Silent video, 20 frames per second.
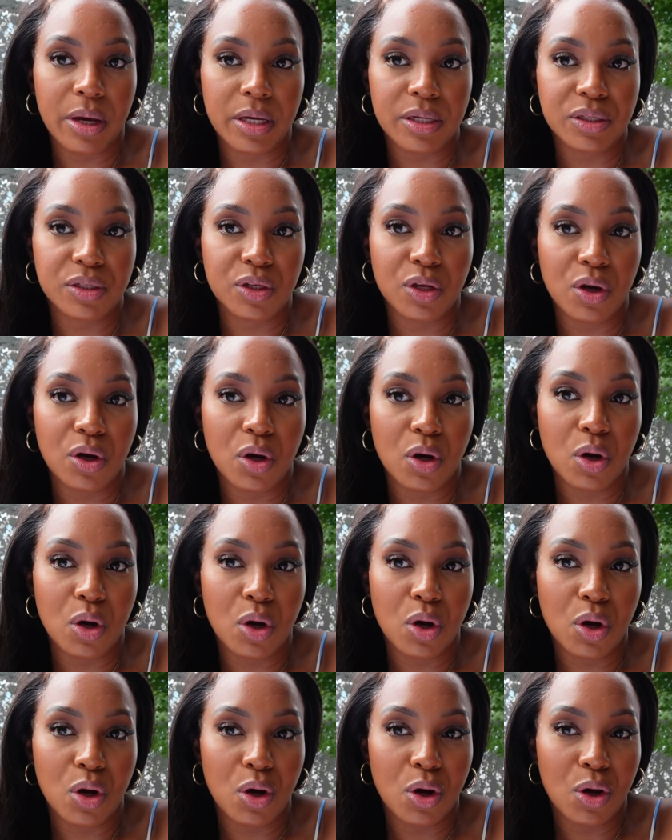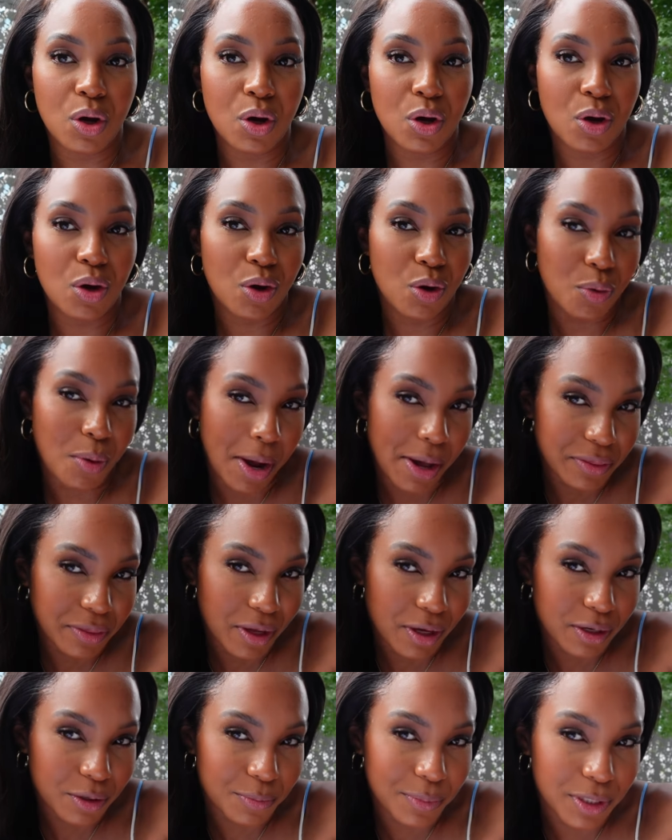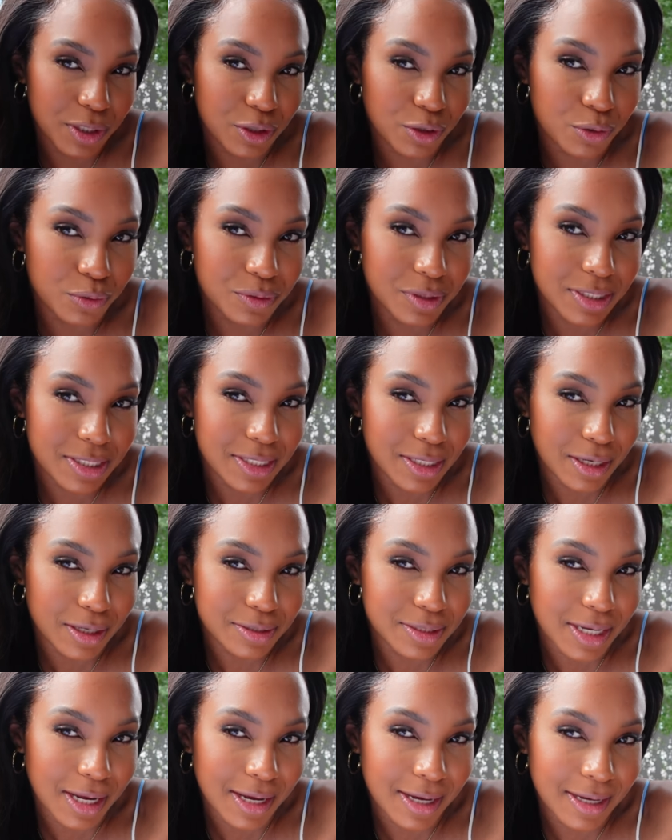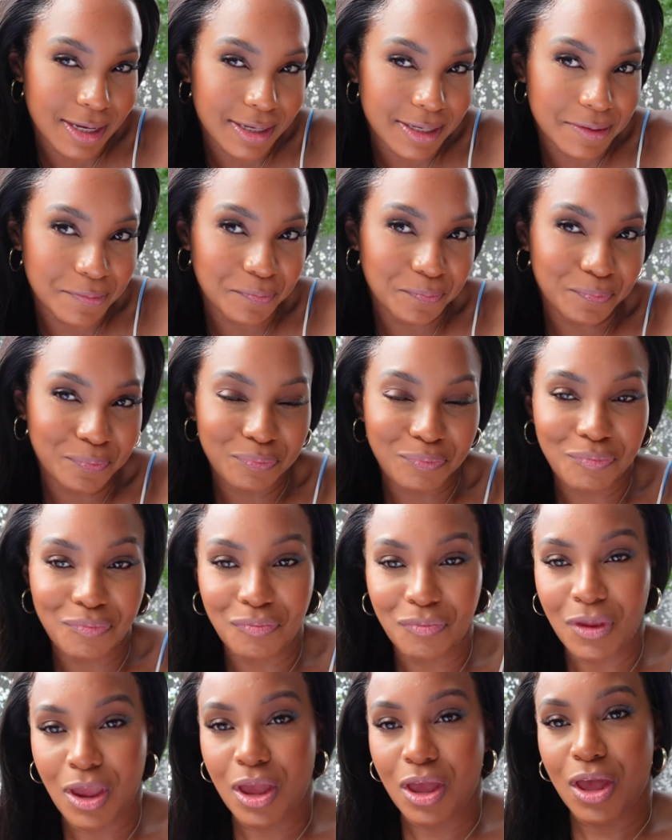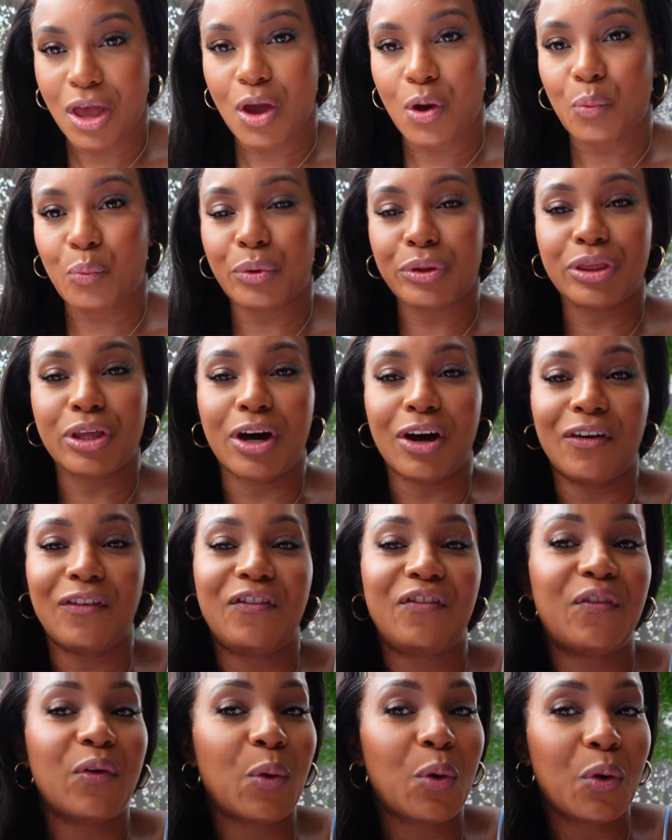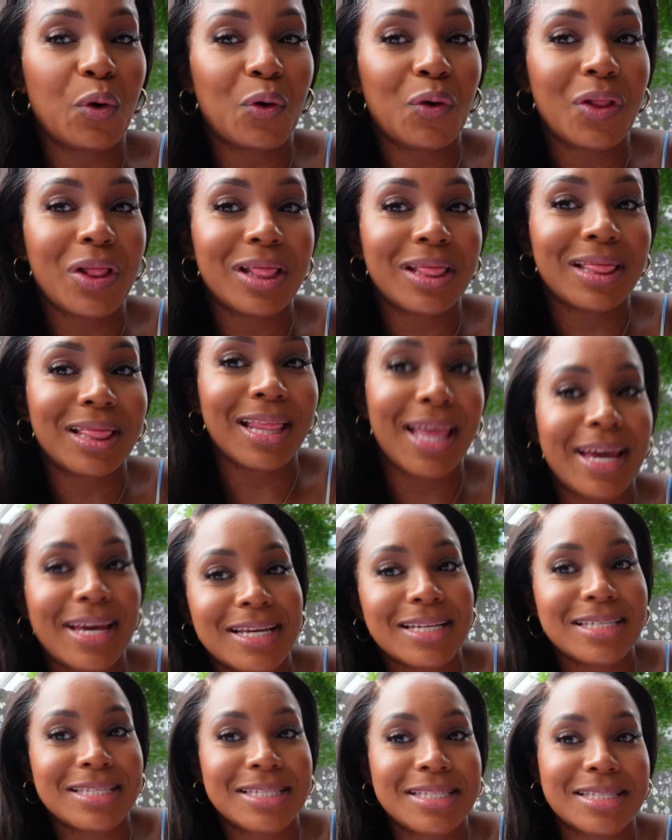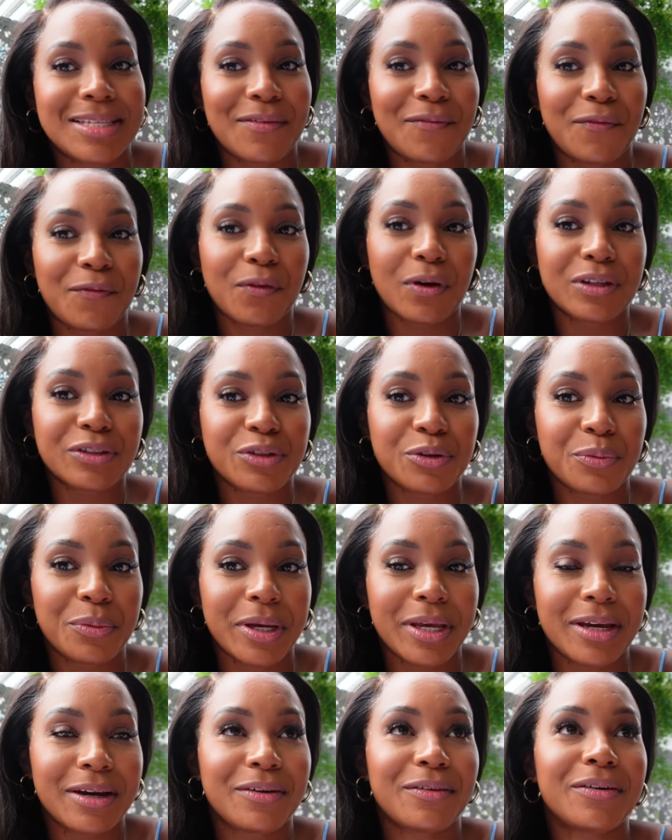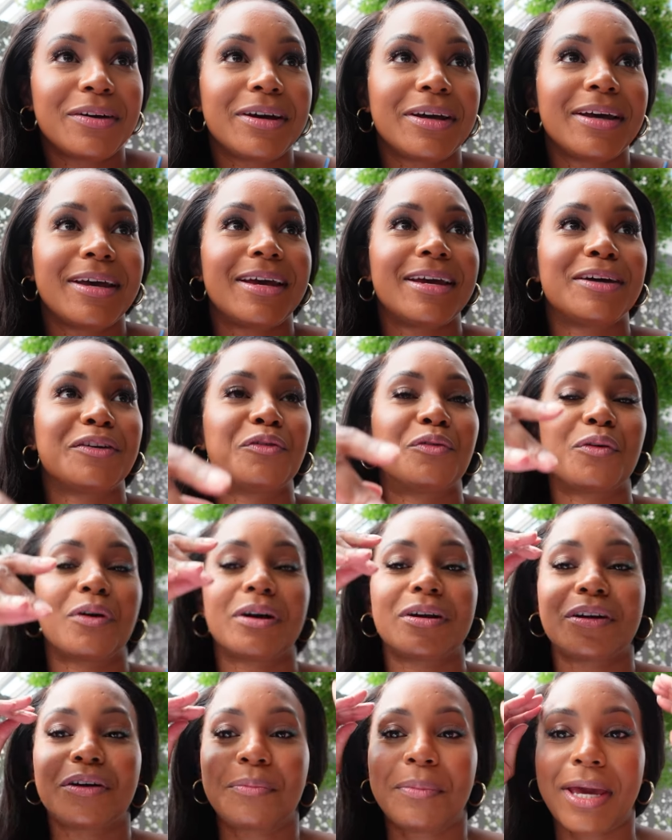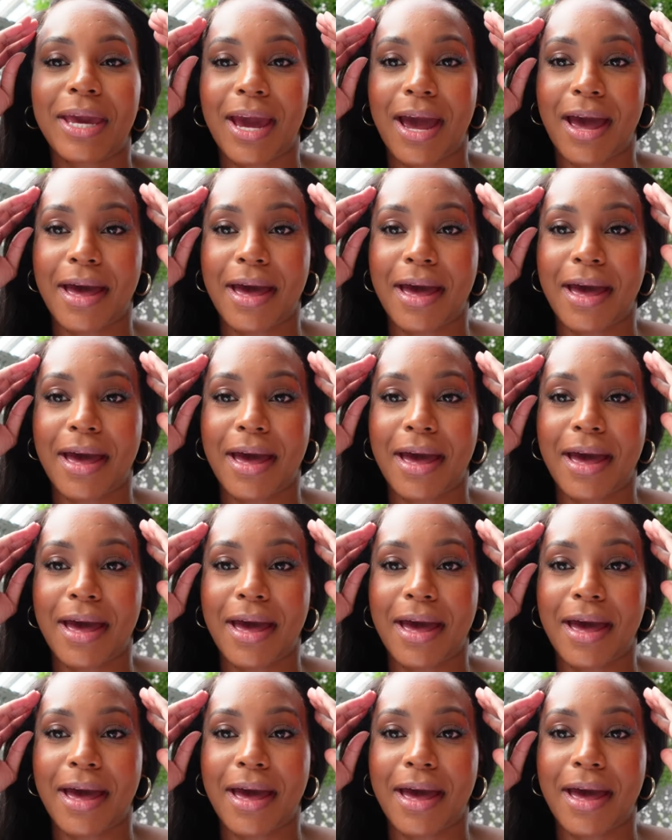okay, so I thought it'd be cute to sit outside with a full lace frontal wig on and grown no man